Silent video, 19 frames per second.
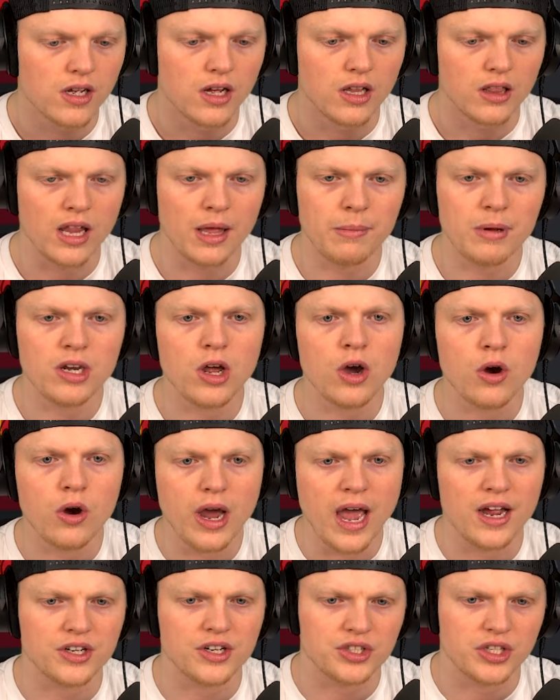Let me know
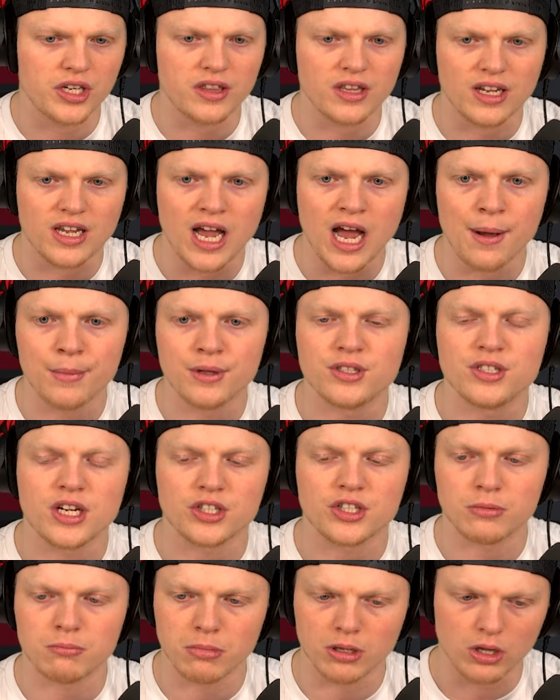actually in the comment
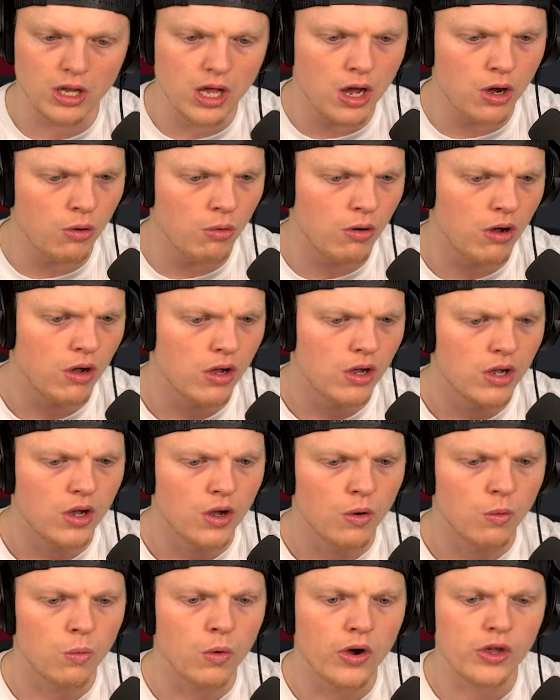section below
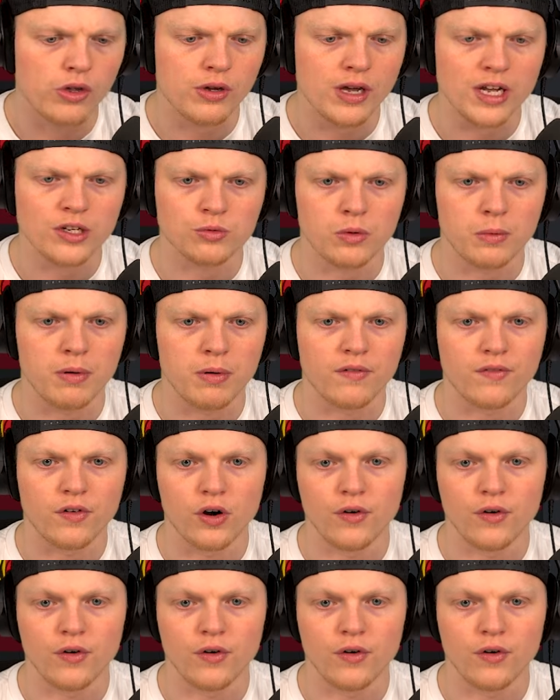what you guys would prefer.